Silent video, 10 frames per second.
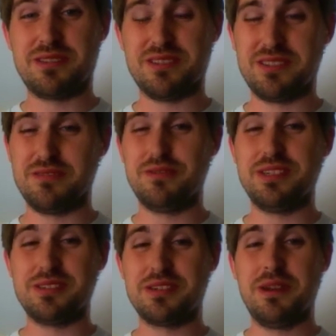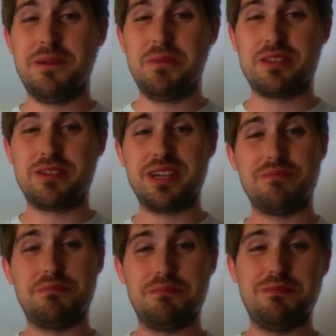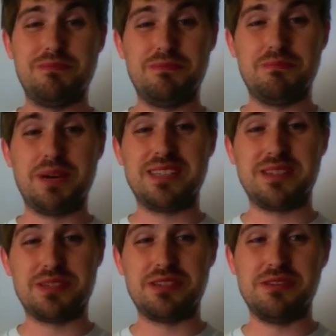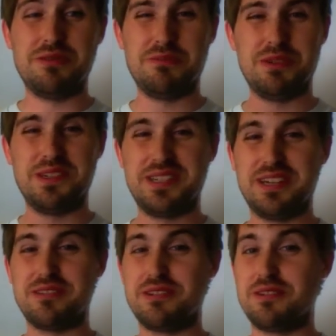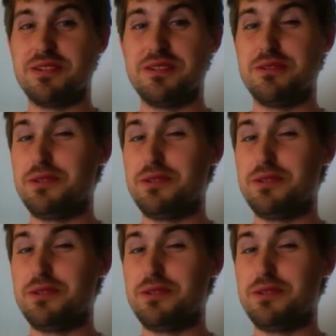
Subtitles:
Because if we just try to buy something new and put it together on our own,